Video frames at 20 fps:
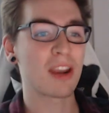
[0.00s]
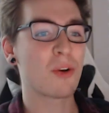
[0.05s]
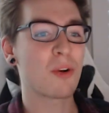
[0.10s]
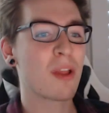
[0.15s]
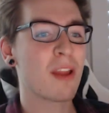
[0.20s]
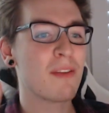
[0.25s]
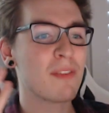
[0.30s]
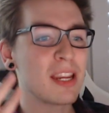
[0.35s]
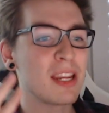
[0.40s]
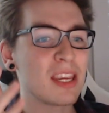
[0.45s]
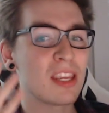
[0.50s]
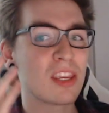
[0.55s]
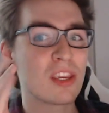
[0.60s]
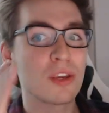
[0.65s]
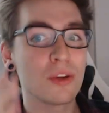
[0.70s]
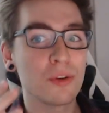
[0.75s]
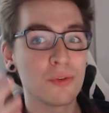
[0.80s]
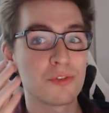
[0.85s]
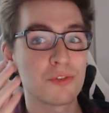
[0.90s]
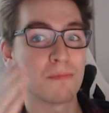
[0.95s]
have any
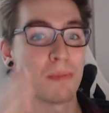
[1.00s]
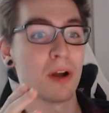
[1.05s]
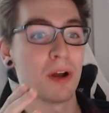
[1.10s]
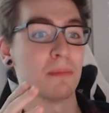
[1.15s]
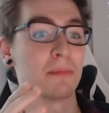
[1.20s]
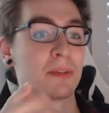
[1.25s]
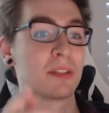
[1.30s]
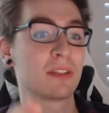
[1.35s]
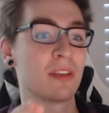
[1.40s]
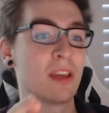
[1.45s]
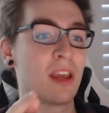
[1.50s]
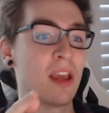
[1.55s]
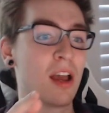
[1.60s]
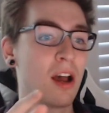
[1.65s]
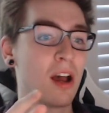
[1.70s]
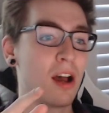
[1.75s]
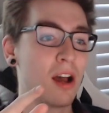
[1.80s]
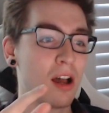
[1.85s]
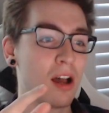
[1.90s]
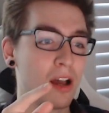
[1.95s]
huge bumps.
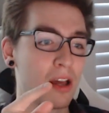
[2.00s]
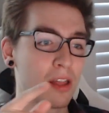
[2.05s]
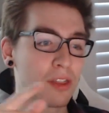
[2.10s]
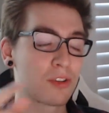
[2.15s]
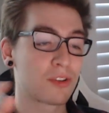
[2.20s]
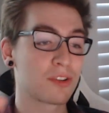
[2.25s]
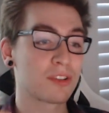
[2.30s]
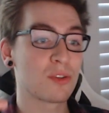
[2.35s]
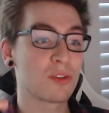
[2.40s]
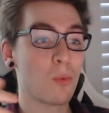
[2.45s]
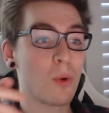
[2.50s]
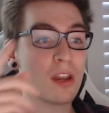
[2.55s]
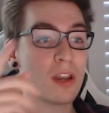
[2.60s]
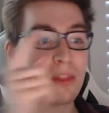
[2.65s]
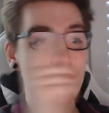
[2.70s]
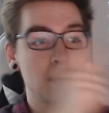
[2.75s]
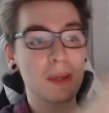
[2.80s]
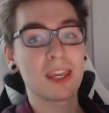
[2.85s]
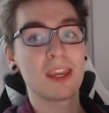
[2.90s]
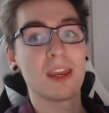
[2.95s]
There's the one in
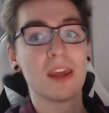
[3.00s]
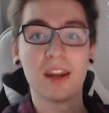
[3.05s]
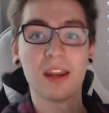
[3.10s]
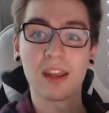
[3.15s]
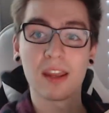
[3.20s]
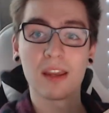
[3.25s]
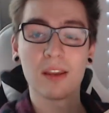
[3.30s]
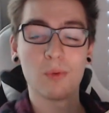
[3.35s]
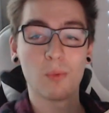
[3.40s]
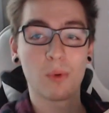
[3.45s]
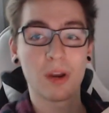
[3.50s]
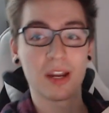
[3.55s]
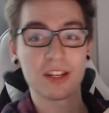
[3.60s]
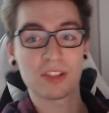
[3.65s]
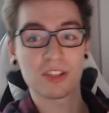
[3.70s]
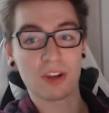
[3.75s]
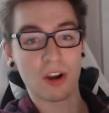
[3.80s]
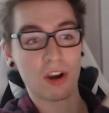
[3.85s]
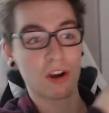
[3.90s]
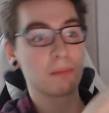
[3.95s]
the beginning when I
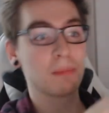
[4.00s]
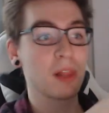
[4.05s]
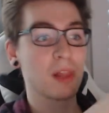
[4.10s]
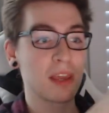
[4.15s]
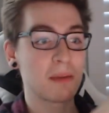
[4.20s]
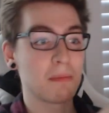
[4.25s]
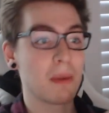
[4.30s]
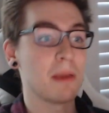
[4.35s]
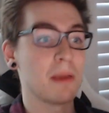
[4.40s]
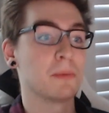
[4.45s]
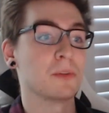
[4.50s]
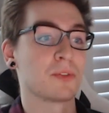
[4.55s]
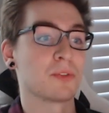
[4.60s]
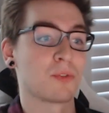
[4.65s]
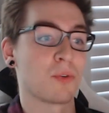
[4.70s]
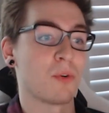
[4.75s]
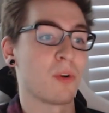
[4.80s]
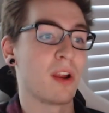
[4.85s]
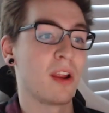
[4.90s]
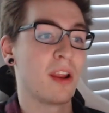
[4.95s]
started playing
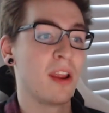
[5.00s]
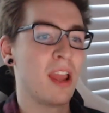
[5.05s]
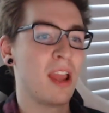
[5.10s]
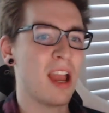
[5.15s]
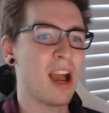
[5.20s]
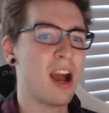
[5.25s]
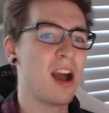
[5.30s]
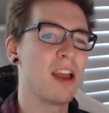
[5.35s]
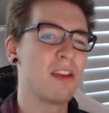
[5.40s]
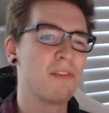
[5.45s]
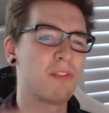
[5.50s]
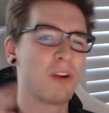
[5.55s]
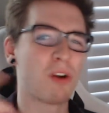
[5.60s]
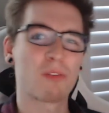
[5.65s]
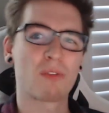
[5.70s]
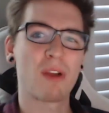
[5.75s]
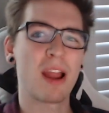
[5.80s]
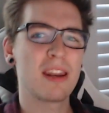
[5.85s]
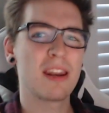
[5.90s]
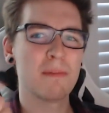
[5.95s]
MapleStory. I have a
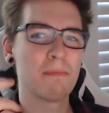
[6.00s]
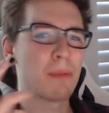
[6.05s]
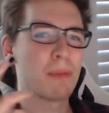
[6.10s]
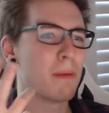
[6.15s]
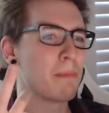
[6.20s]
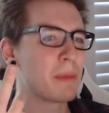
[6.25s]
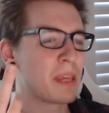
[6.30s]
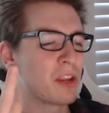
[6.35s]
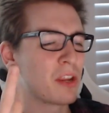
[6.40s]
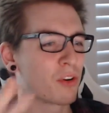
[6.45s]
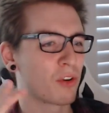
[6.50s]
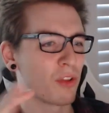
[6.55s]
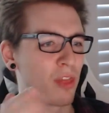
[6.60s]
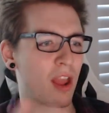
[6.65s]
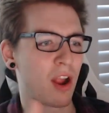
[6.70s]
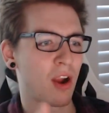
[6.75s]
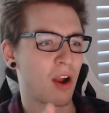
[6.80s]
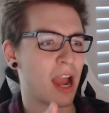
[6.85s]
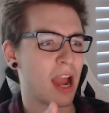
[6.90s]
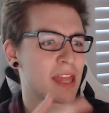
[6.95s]
random bump here or
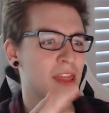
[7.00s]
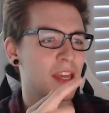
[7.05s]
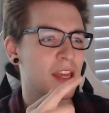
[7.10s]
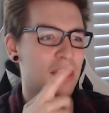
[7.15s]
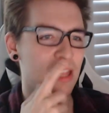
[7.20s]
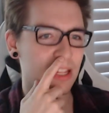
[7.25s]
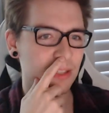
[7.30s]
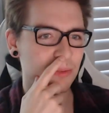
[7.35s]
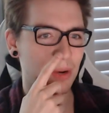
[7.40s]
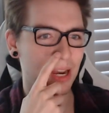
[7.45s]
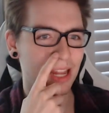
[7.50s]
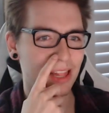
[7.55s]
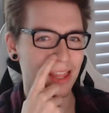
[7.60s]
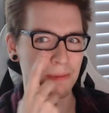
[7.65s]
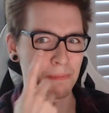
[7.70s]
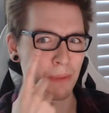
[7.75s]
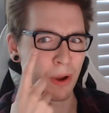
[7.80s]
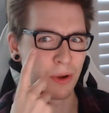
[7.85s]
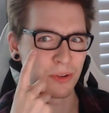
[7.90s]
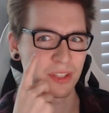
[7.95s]
there. I think that's when I
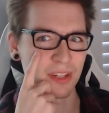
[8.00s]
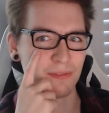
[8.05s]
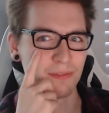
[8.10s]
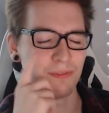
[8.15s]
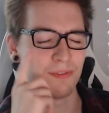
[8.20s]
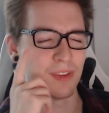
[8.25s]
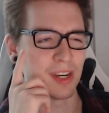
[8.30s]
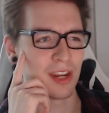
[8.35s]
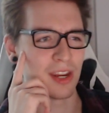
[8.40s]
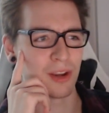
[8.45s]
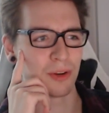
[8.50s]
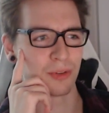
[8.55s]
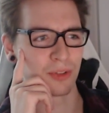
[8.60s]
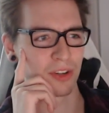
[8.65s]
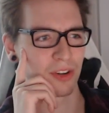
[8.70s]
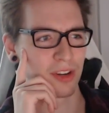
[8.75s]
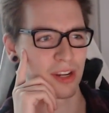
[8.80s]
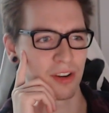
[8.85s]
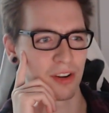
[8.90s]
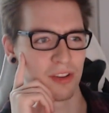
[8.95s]
like posted videos or
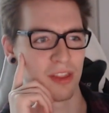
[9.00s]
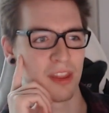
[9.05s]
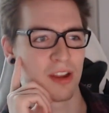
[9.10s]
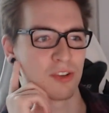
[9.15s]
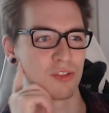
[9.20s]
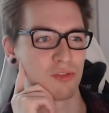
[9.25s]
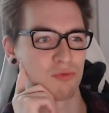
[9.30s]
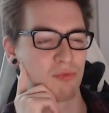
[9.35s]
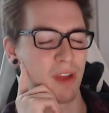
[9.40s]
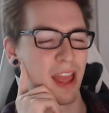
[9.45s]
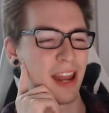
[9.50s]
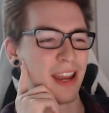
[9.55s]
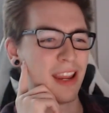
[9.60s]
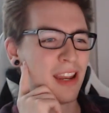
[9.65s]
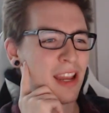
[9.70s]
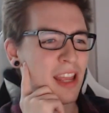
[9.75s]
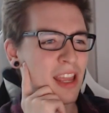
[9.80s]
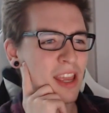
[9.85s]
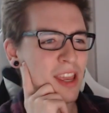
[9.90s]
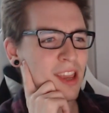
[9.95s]
here and there to
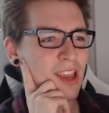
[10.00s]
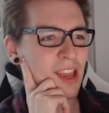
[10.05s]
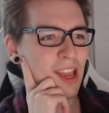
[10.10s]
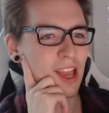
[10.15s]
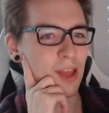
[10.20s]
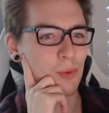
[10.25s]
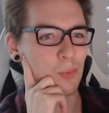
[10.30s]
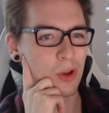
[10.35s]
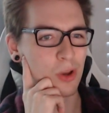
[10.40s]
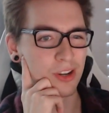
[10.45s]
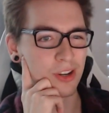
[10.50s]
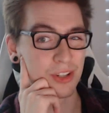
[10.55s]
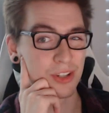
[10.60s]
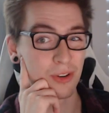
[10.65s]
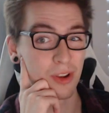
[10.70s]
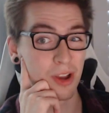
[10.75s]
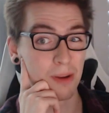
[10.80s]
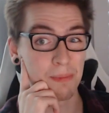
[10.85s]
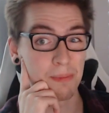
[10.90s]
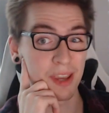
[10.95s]
Reddit, and one or two
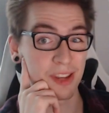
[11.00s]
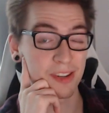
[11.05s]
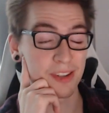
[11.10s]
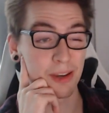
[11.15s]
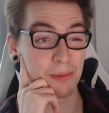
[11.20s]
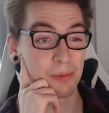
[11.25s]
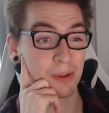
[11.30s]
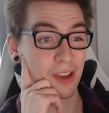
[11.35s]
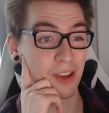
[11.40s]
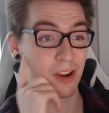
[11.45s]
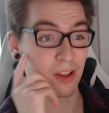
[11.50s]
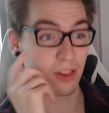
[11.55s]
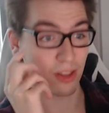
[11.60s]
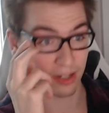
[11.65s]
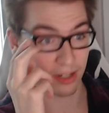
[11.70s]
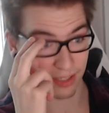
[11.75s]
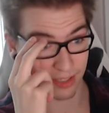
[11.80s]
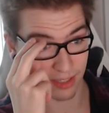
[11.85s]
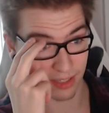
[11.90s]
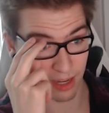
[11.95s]
got picked up and got a lot
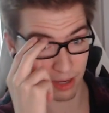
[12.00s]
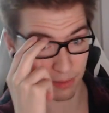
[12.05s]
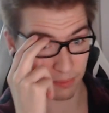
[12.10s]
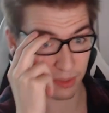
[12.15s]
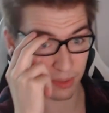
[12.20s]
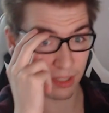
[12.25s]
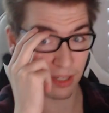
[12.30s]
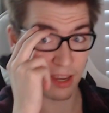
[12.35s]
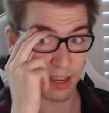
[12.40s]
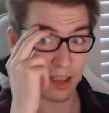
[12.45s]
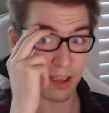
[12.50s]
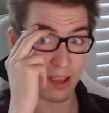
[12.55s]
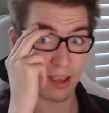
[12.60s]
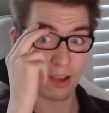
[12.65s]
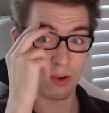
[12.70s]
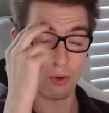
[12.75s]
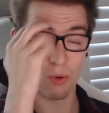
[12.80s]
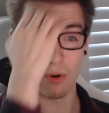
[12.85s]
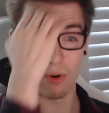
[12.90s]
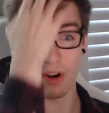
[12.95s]
of subs.
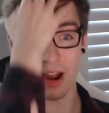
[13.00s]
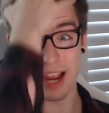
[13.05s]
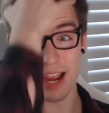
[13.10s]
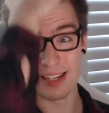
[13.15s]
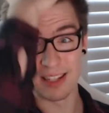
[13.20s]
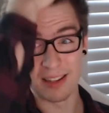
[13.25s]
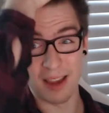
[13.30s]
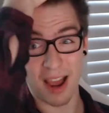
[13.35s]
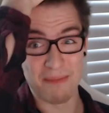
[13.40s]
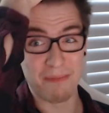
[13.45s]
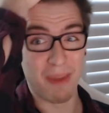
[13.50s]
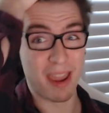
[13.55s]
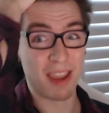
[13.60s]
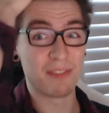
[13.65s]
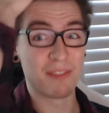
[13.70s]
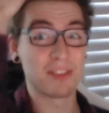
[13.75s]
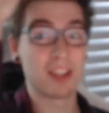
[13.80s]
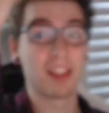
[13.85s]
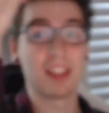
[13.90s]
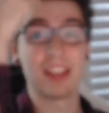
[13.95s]
Or I may
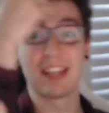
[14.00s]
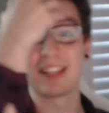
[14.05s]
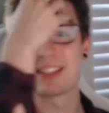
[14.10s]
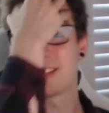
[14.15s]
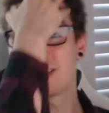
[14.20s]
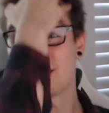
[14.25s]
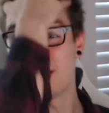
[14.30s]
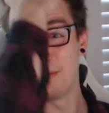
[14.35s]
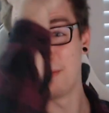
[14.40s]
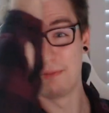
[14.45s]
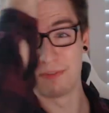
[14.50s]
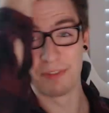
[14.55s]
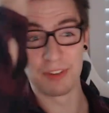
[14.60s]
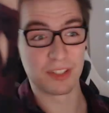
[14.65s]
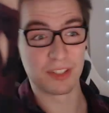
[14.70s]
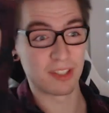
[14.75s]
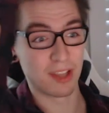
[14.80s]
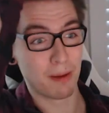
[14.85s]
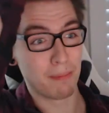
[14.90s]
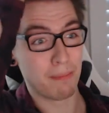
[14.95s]
have done like sub for
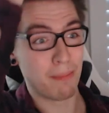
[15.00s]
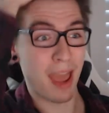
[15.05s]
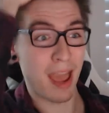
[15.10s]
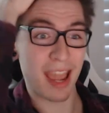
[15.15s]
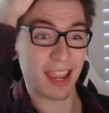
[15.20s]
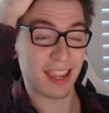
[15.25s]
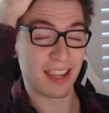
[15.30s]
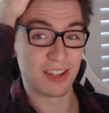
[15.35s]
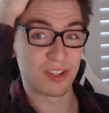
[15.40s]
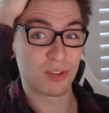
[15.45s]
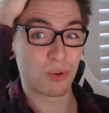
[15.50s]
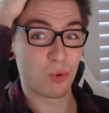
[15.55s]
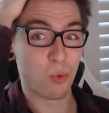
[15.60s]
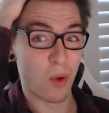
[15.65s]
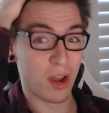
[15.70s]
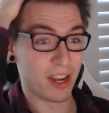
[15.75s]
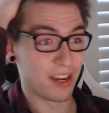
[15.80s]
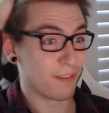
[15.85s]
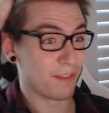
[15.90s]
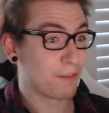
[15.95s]
sub back in
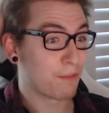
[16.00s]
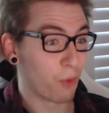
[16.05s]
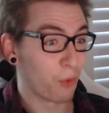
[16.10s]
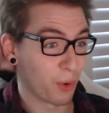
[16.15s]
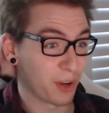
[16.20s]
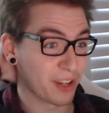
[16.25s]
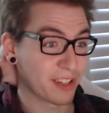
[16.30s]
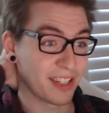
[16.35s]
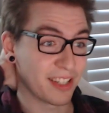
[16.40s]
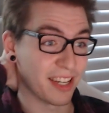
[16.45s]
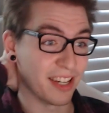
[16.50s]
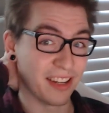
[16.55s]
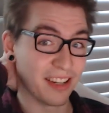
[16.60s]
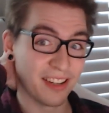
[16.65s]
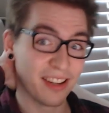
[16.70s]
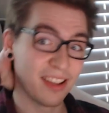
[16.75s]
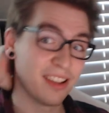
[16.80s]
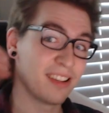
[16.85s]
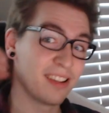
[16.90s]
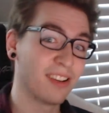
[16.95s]

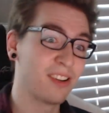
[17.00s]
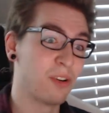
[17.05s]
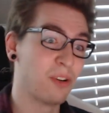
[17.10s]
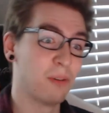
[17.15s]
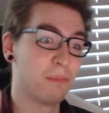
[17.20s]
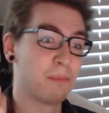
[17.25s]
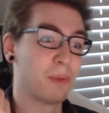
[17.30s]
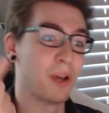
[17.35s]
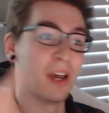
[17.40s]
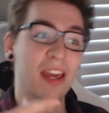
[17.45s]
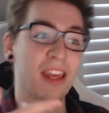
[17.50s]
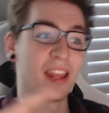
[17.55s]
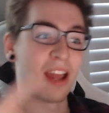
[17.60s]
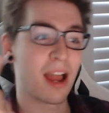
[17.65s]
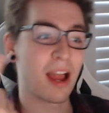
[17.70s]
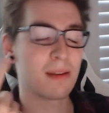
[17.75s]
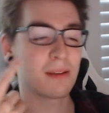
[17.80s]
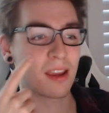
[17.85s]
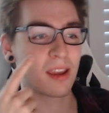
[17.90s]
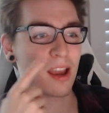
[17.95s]
2014, but
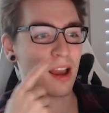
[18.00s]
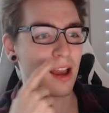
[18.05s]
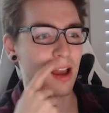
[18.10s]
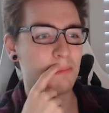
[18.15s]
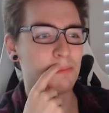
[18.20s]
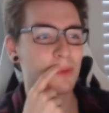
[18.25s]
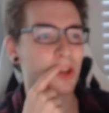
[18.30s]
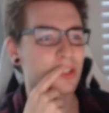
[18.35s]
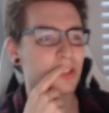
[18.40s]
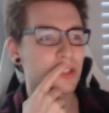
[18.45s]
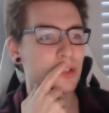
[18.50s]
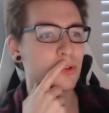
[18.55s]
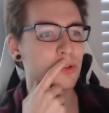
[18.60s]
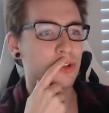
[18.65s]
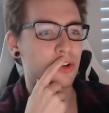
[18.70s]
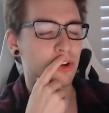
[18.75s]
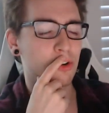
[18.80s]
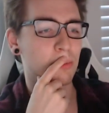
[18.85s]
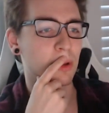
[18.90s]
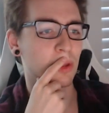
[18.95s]
I'm not too
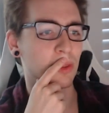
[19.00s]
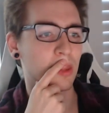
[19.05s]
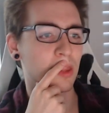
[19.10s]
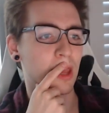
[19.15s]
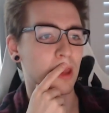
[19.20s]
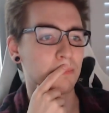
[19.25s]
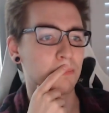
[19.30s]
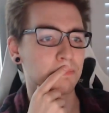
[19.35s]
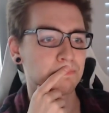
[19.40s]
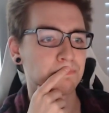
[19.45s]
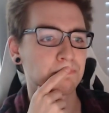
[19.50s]
sure about that.